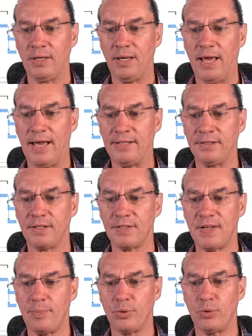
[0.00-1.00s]
And the
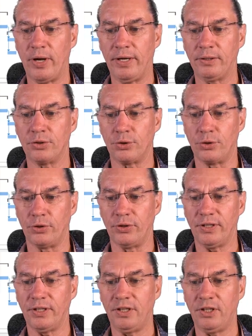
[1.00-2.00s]
separator
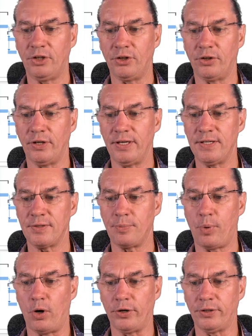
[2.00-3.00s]
here is a
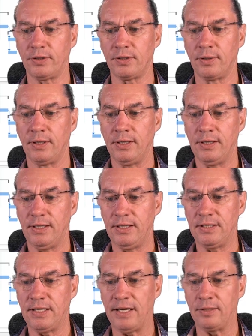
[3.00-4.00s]
point.
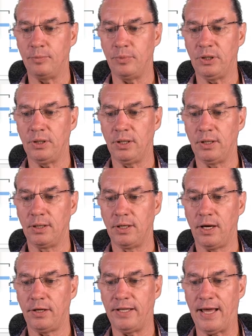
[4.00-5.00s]
It can be
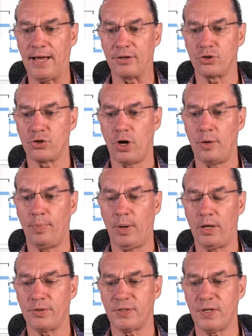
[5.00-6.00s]
a dash, a
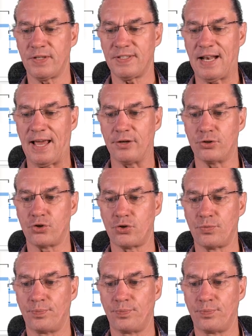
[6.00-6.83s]
plus, a slash.